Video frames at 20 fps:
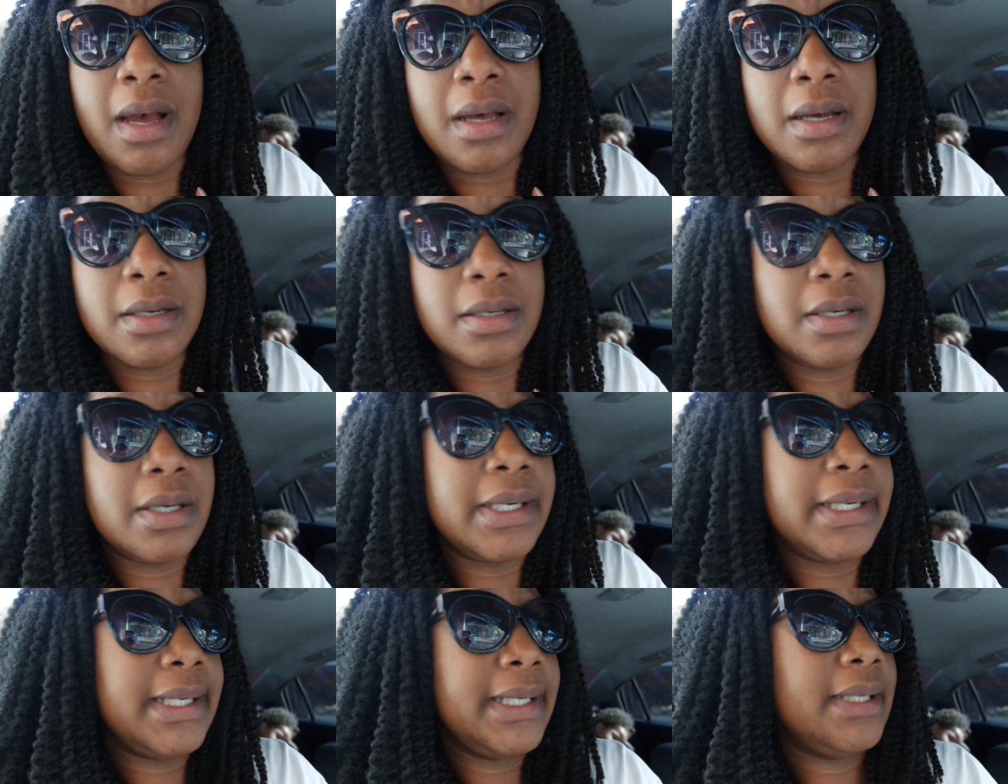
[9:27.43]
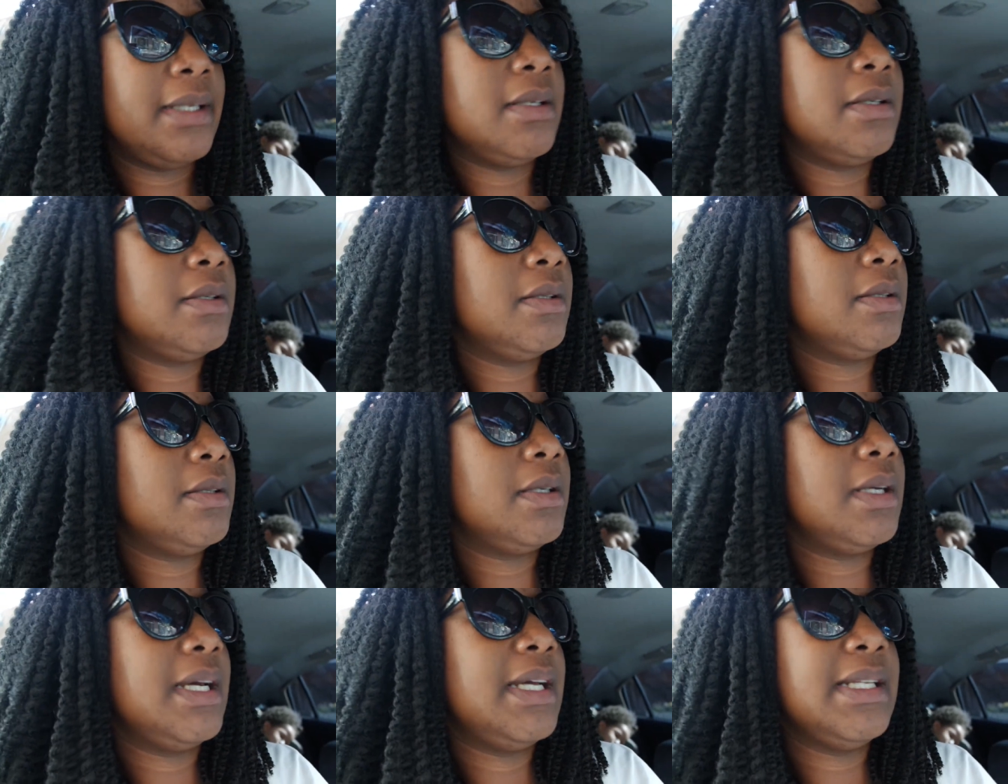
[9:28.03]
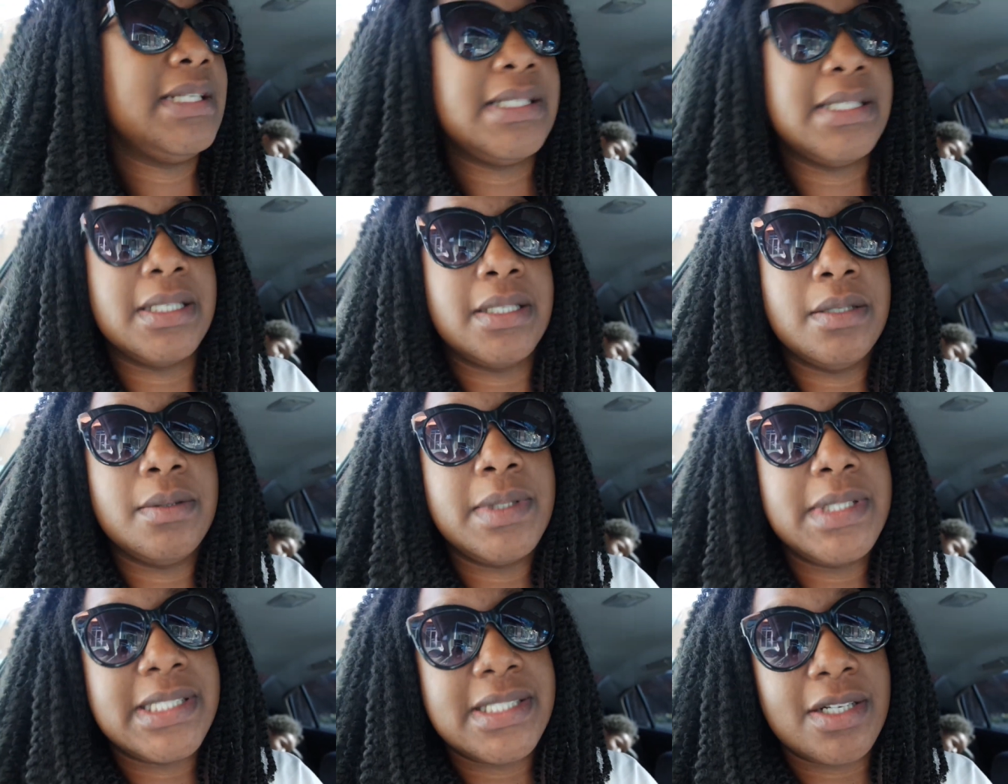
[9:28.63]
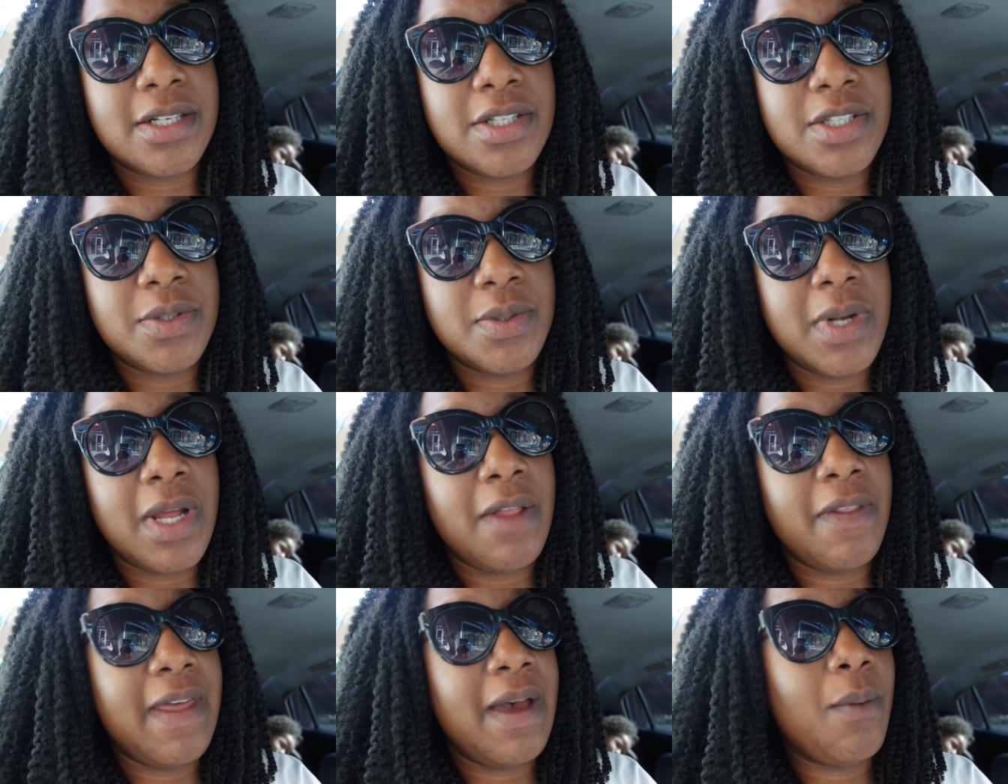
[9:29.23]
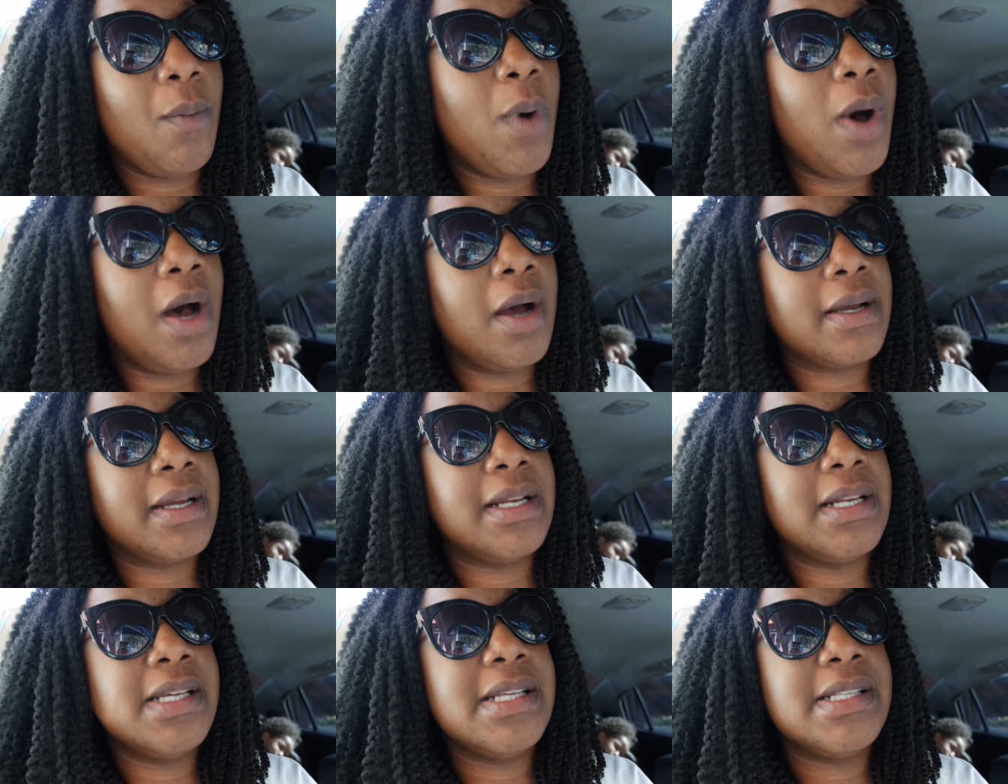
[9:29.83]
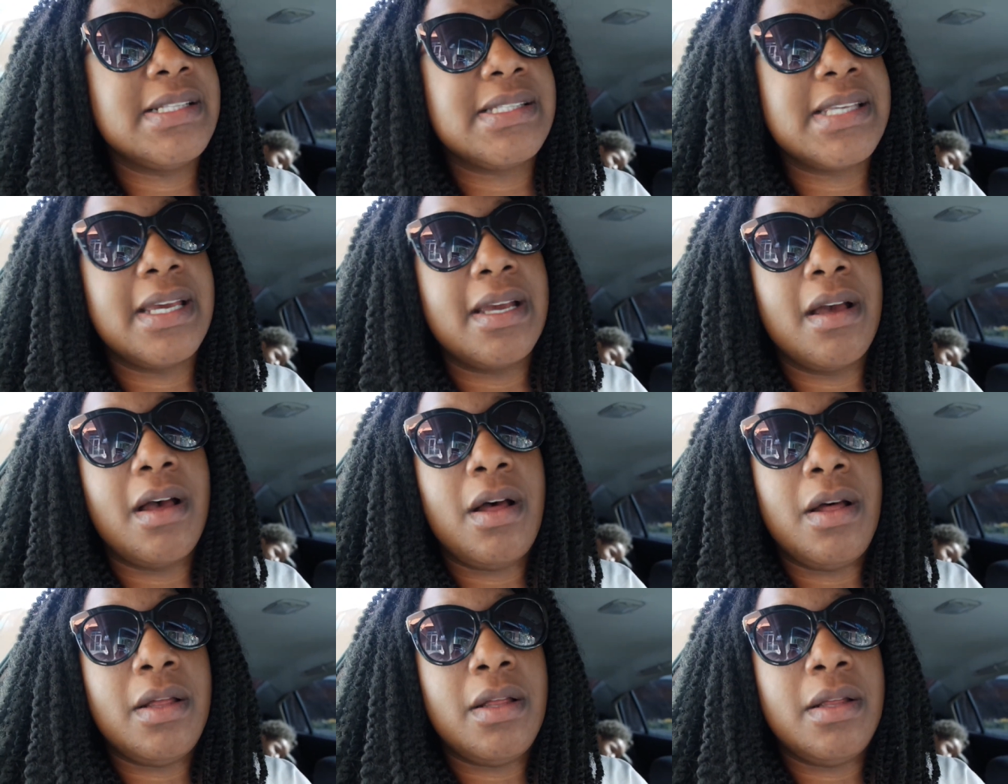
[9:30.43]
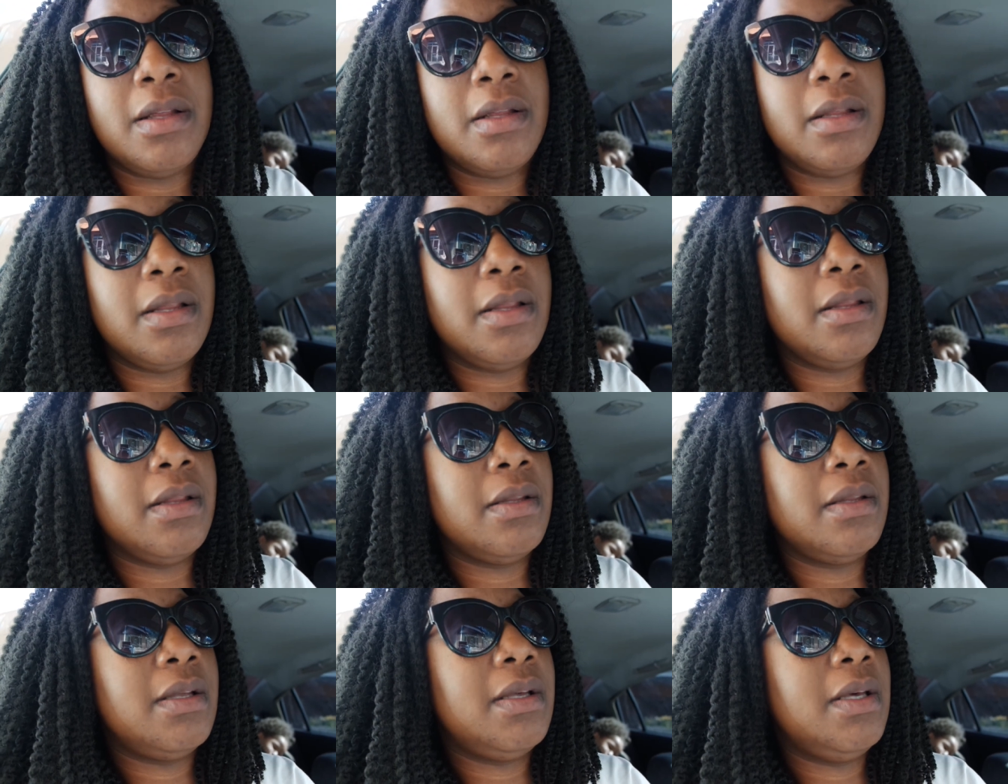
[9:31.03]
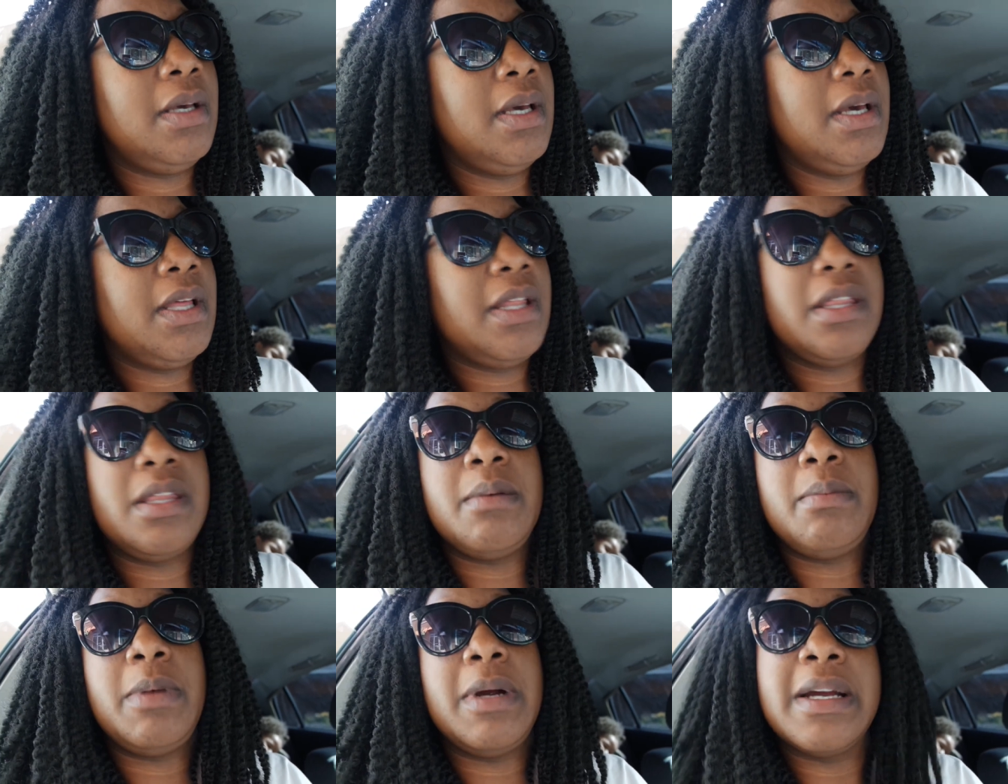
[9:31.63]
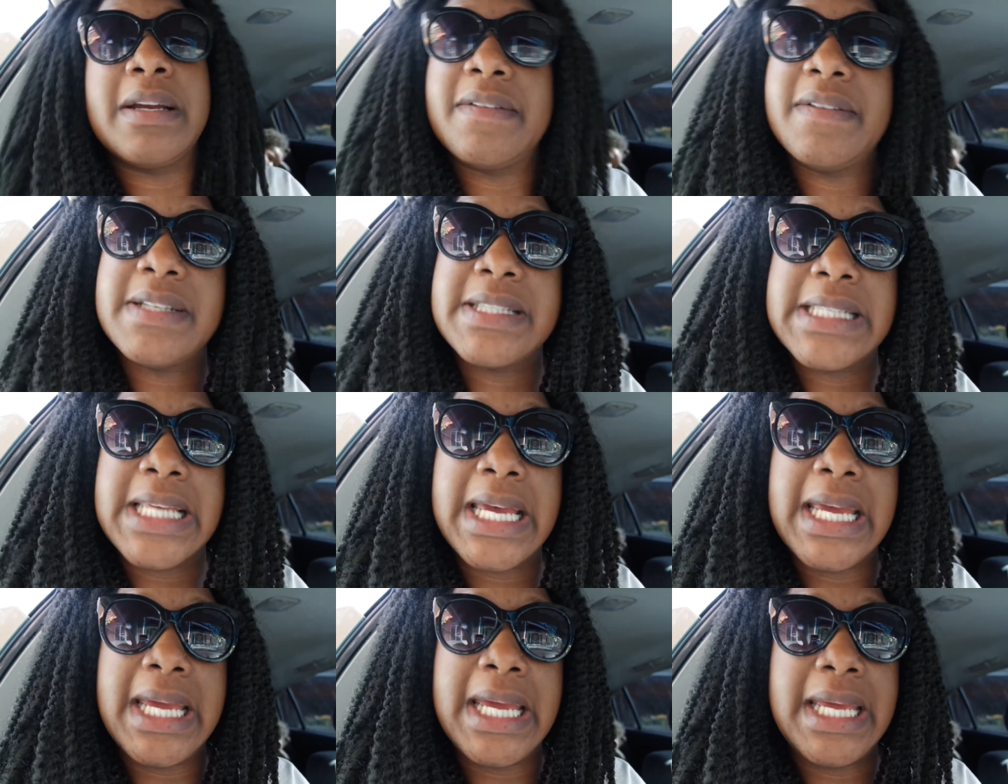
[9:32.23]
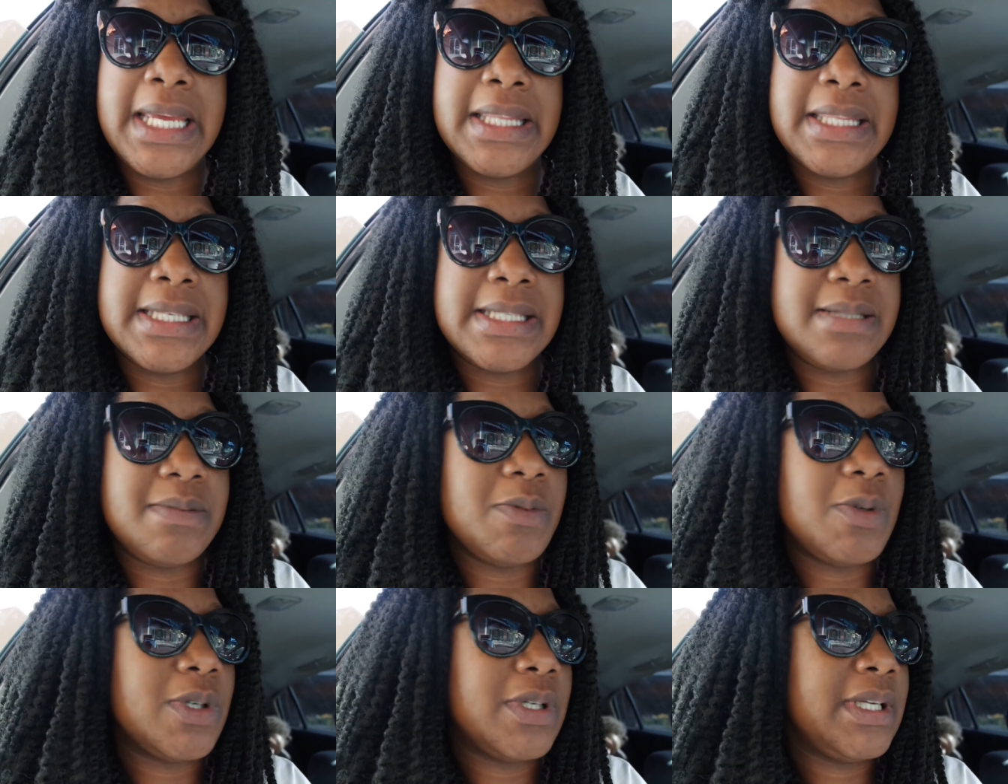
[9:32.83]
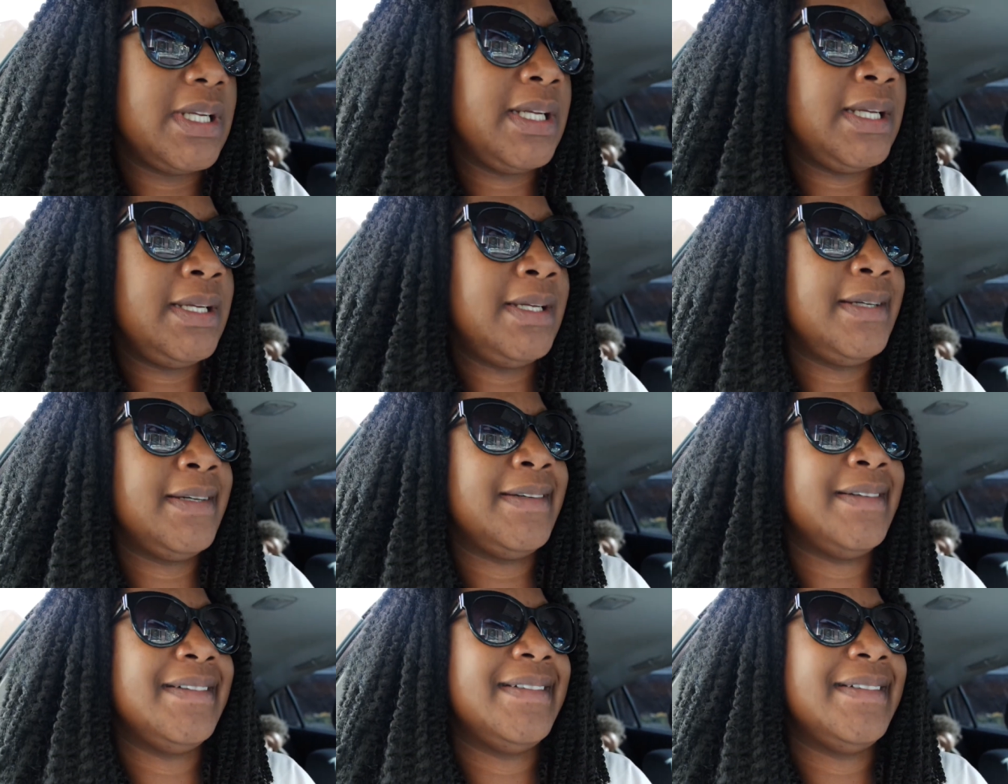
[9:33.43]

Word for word: hungry until we started doing all that walking. It's like all the breakfast I ate this morning